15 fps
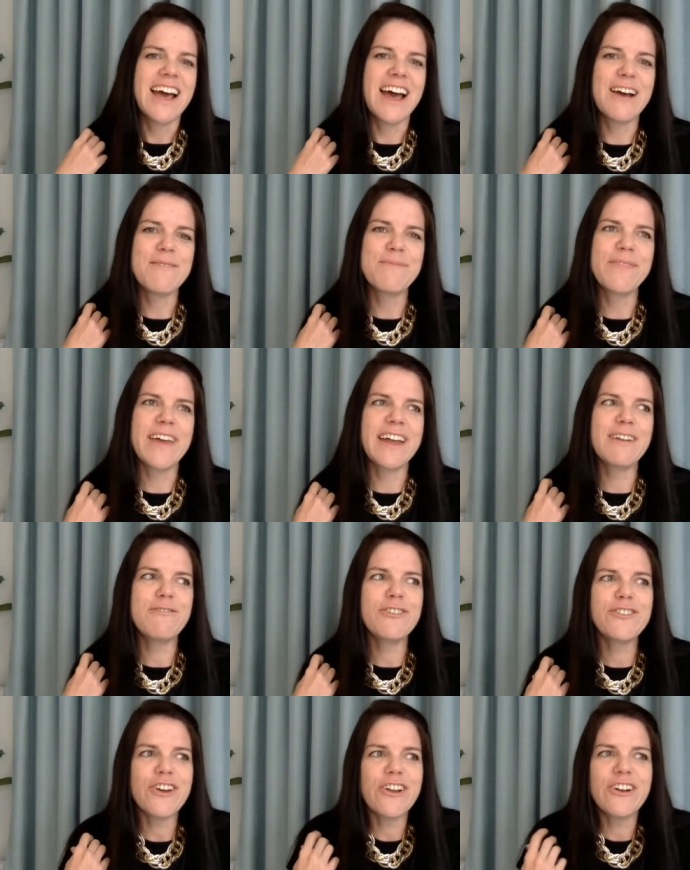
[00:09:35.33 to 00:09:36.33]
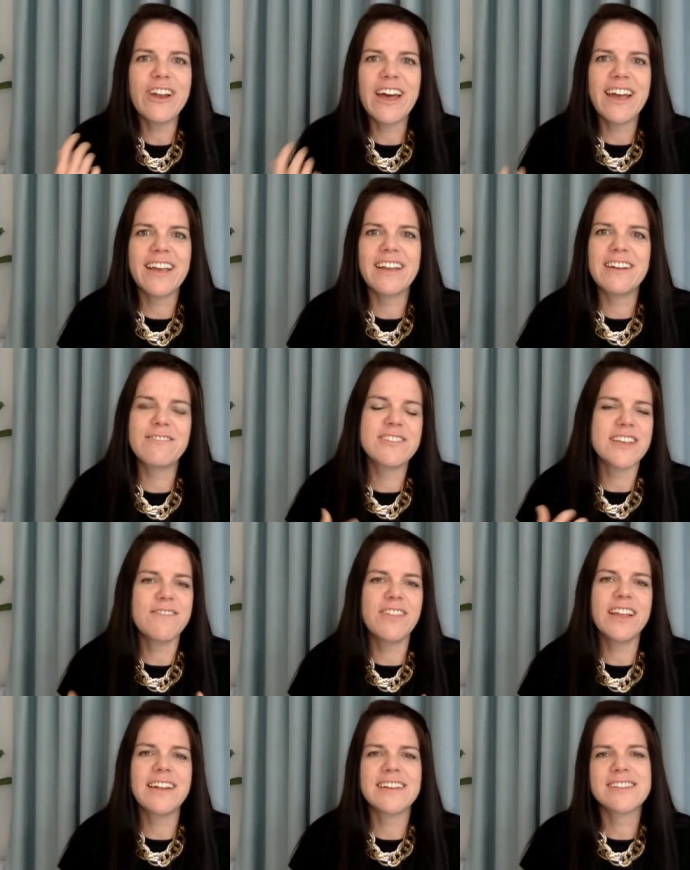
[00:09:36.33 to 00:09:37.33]
Um, and if you don't like it, if
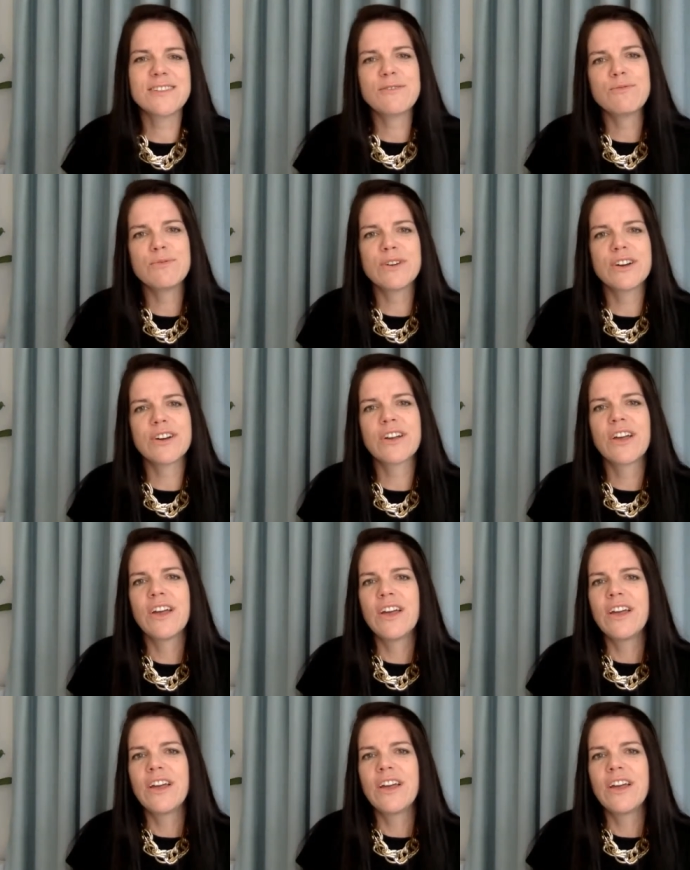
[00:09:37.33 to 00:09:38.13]
something doesn't work,